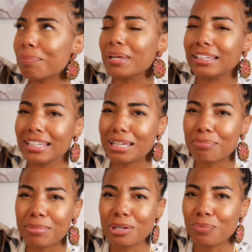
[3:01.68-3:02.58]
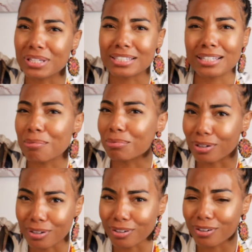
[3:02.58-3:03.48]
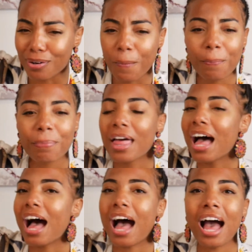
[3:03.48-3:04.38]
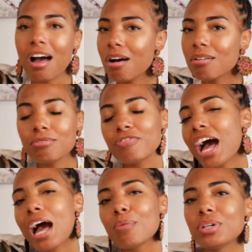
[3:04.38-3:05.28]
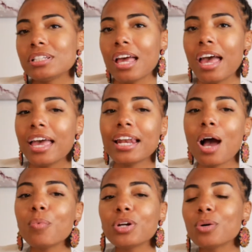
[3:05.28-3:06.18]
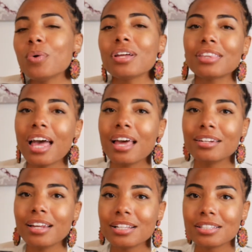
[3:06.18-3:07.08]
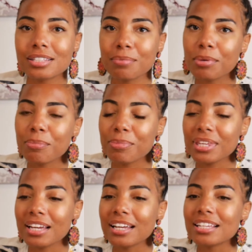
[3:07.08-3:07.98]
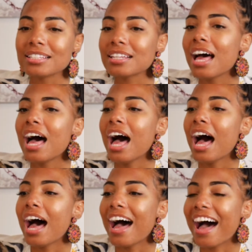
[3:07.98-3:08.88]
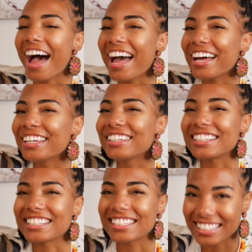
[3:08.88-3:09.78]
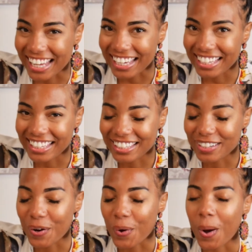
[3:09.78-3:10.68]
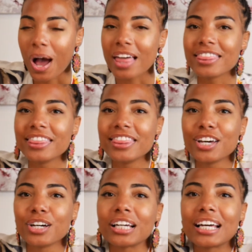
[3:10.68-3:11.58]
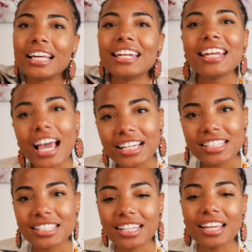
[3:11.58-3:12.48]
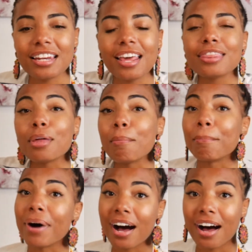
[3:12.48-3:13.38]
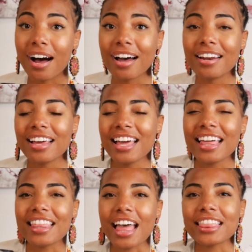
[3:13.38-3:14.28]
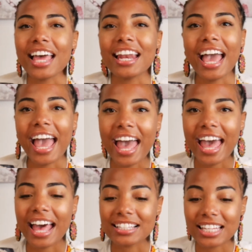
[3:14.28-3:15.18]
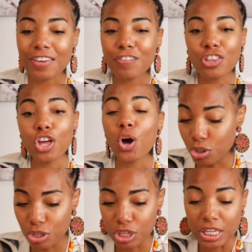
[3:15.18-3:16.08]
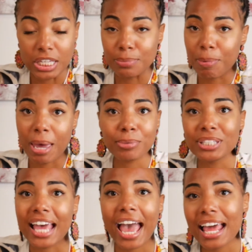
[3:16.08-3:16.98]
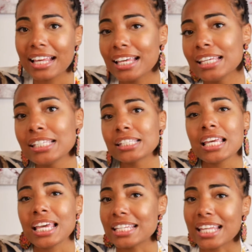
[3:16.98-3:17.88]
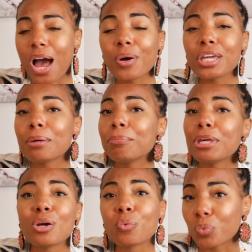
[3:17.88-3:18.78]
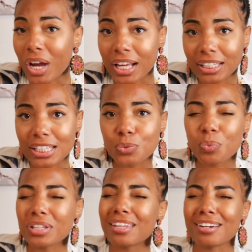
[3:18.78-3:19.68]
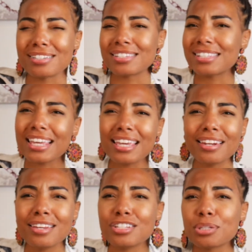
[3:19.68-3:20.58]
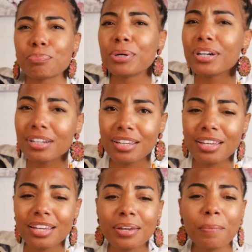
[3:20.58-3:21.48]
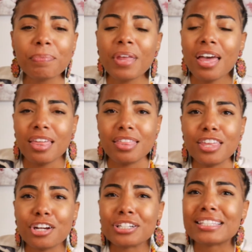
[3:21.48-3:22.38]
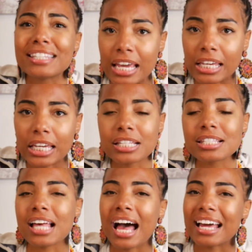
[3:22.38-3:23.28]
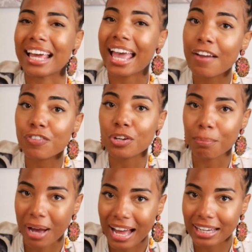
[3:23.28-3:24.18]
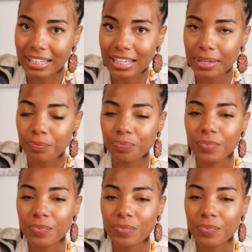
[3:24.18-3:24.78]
and leave me with some girl, I don't vibe with that. And I wouldn't want that done to me because I understand the connection and the bond that has. Even though these baby daddies is out here being reckless with their seed and just putting their dick inside everybody,